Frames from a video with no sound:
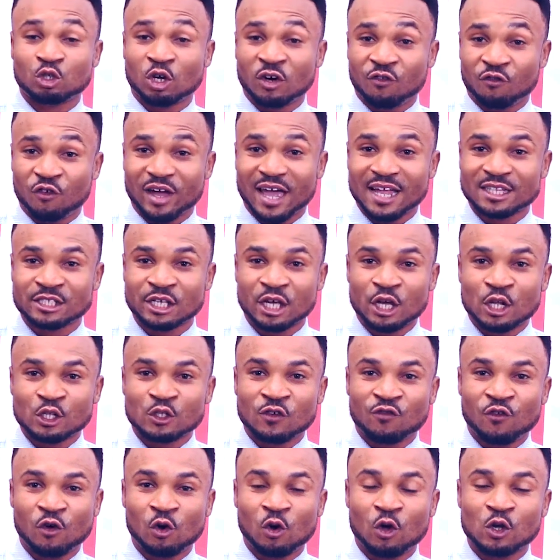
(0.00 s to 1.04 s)
Don't forget
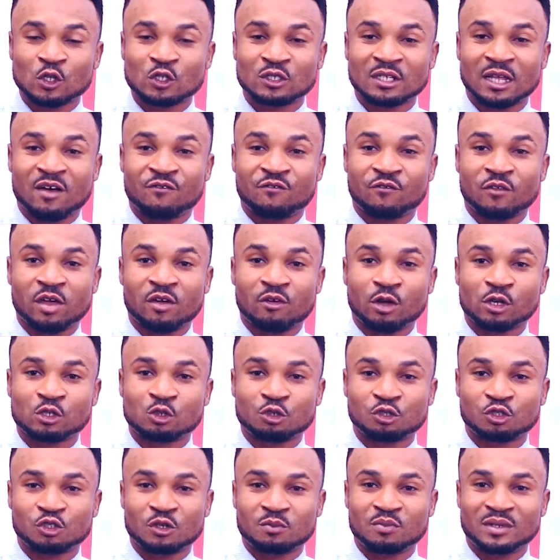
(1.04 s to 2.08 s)
to follow us on our various
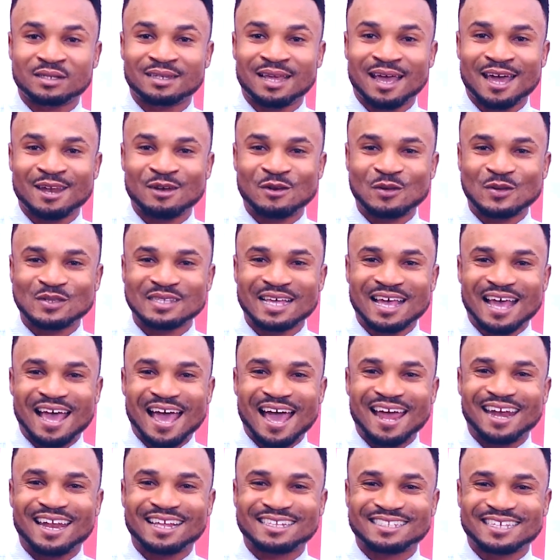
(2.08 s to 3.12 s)
social media handles
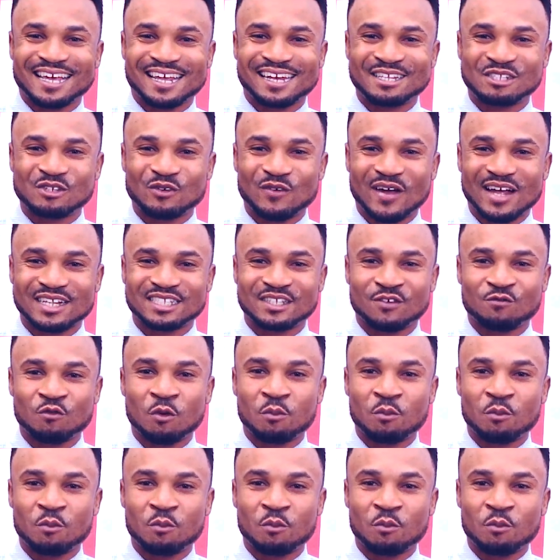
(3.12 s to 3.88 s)
and let's get interactive.